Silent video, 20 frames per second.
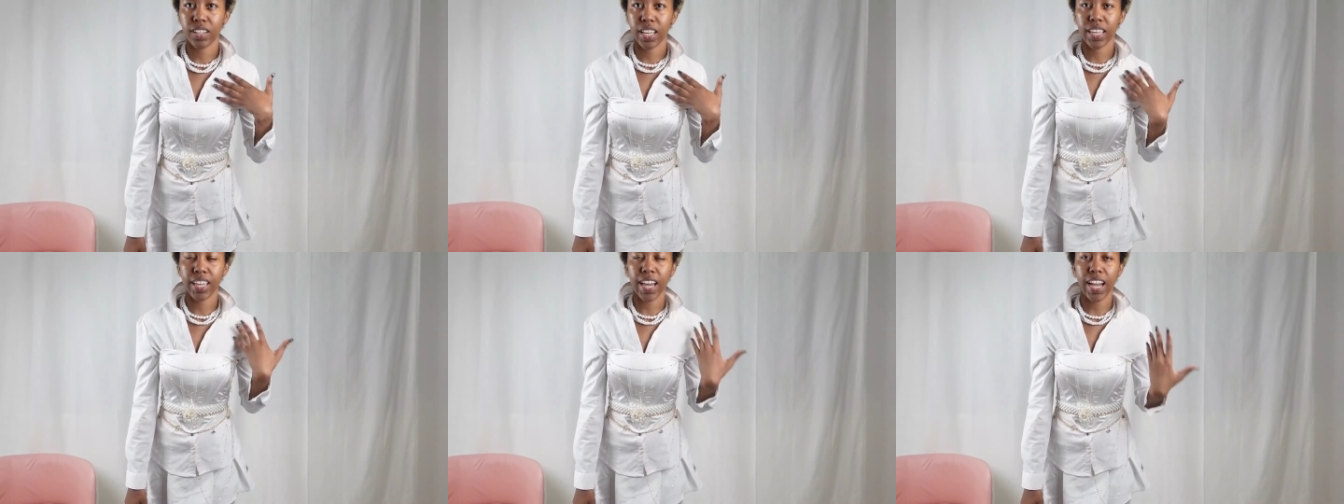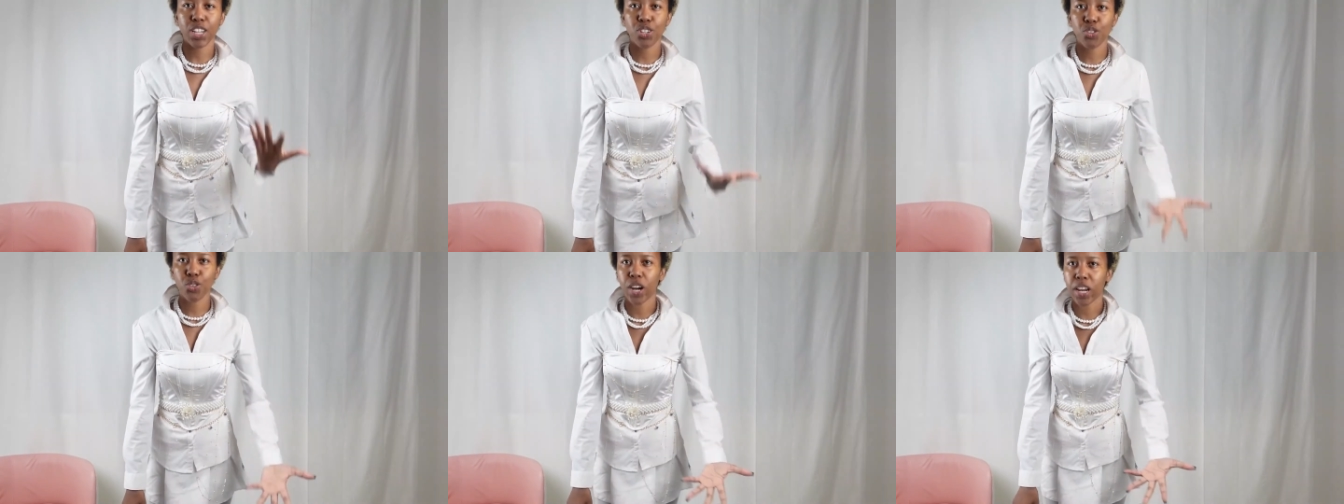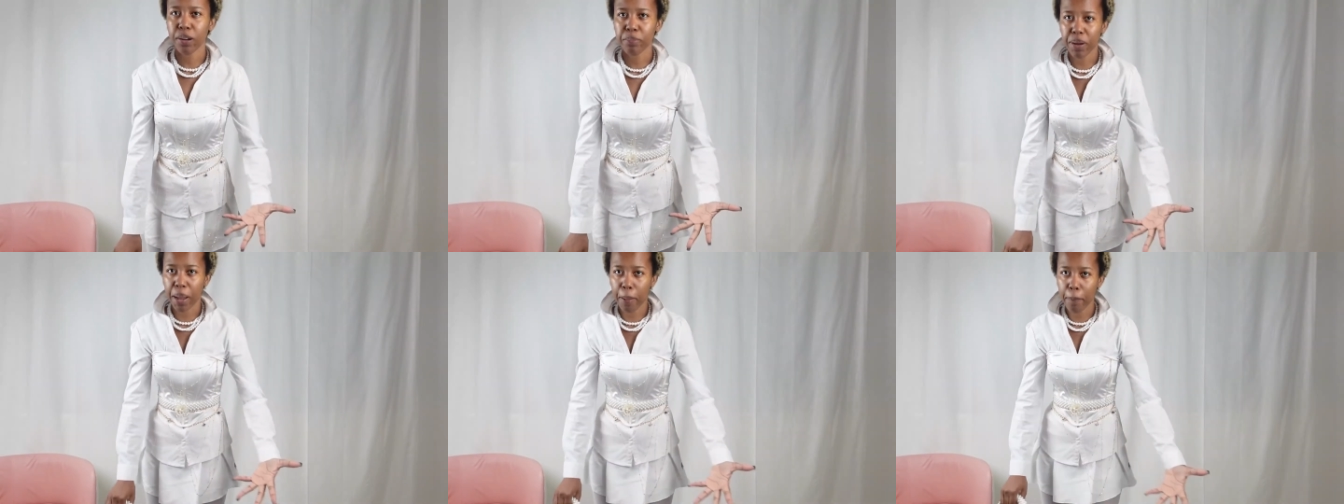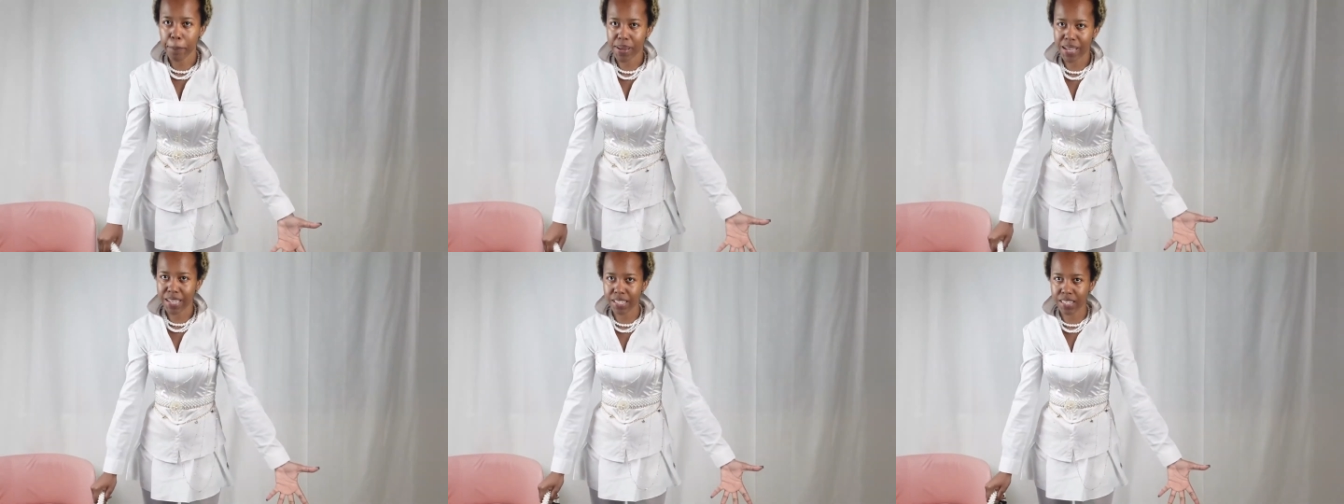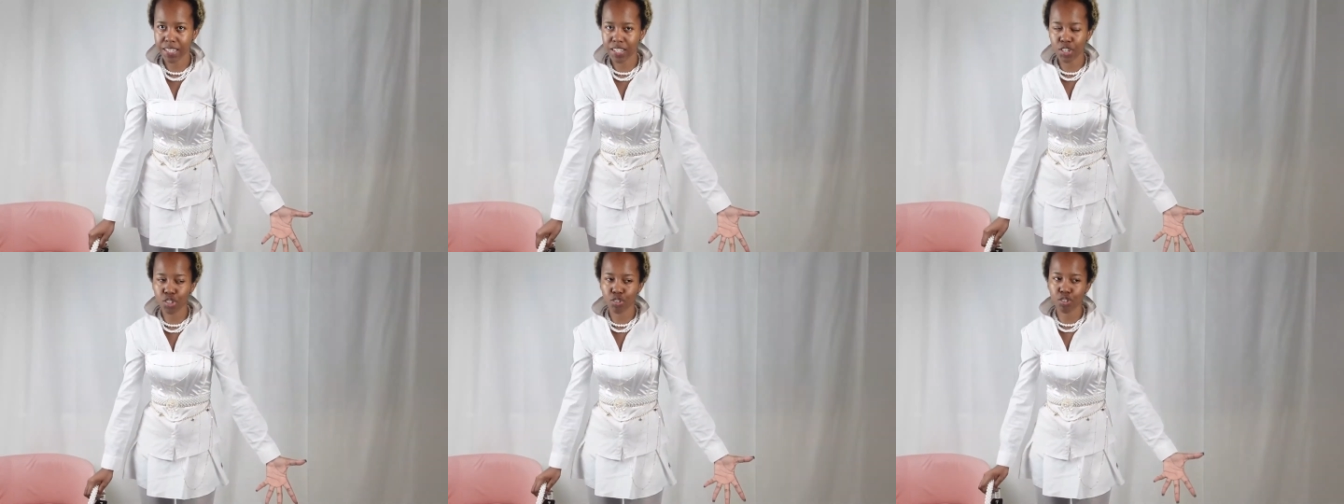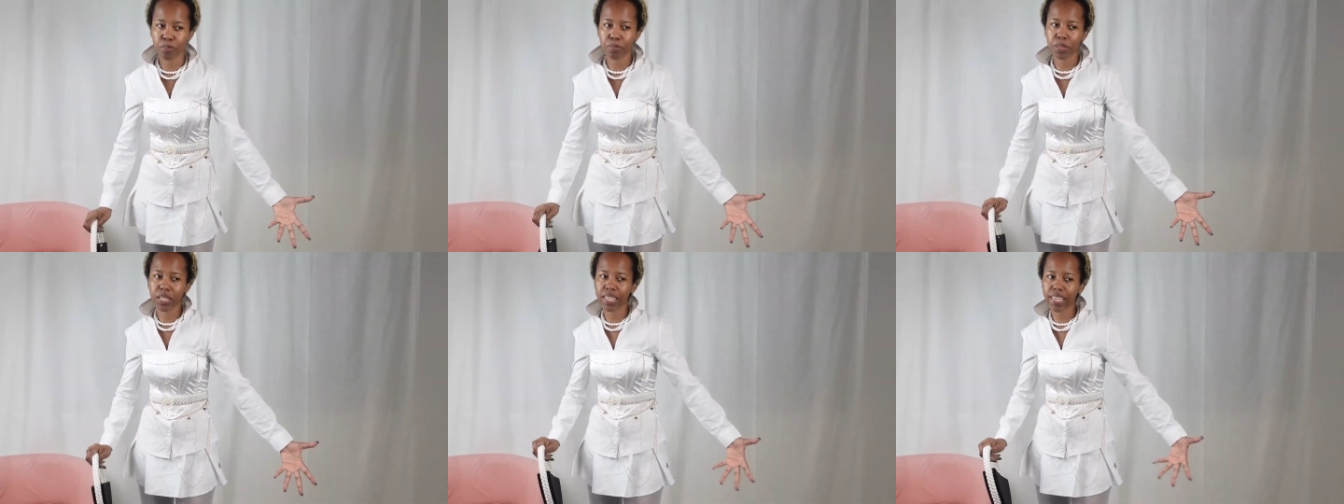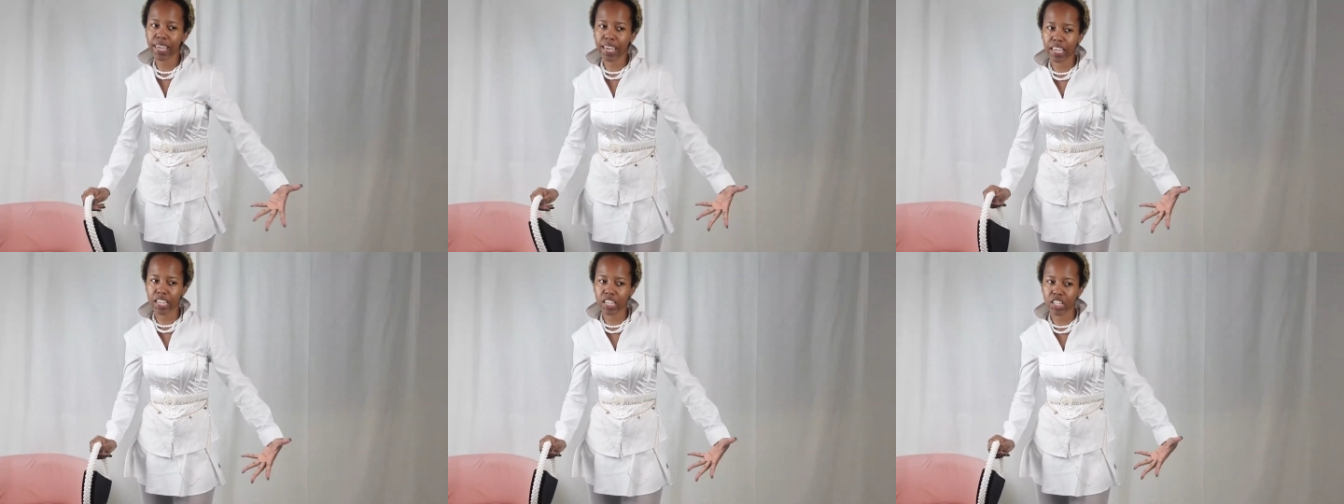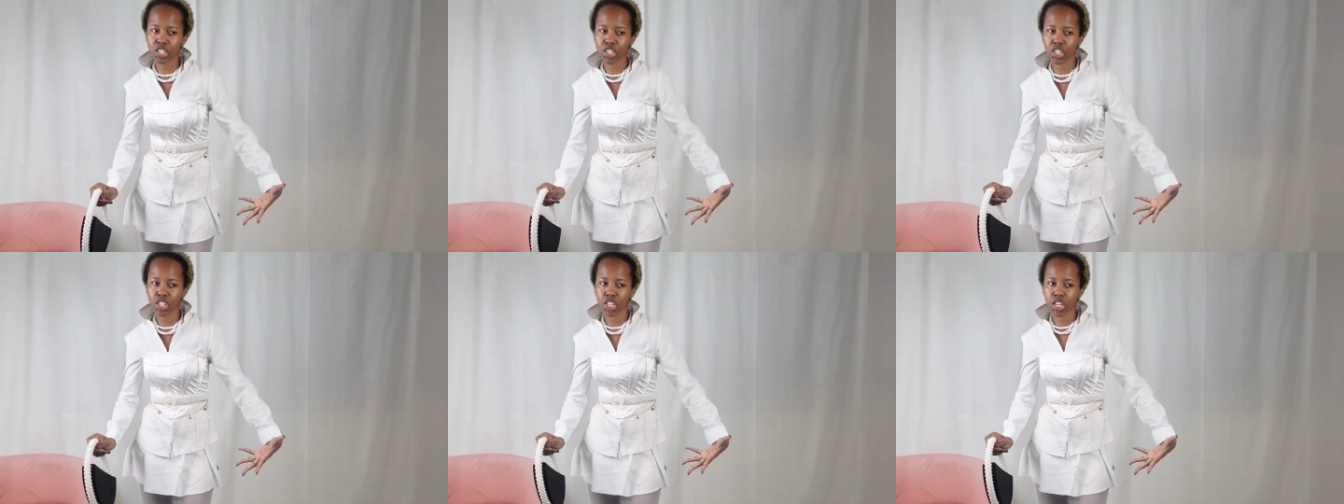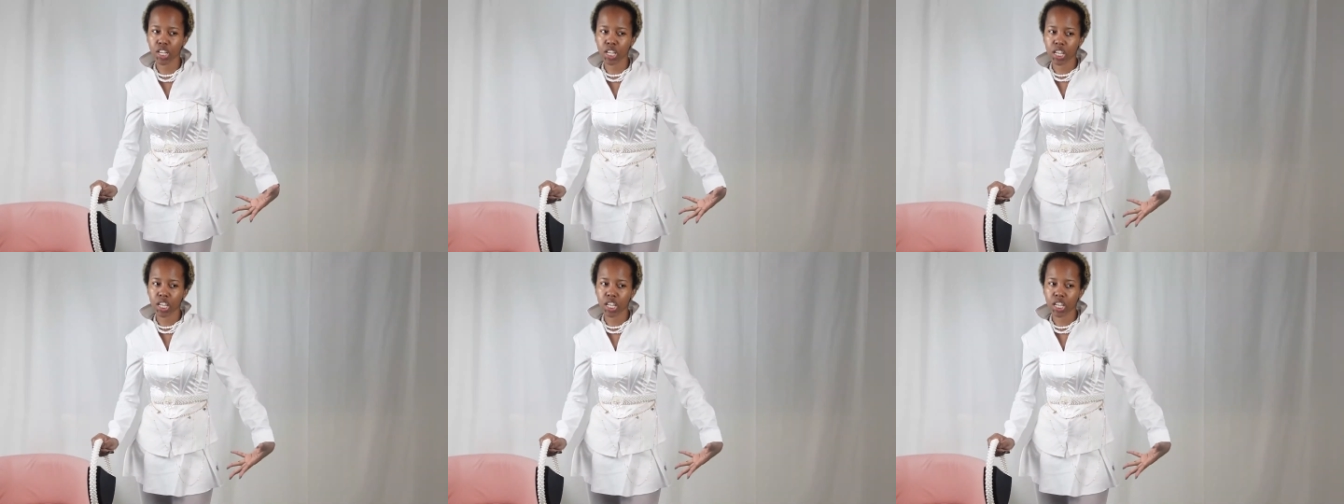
like I tried my best to replicate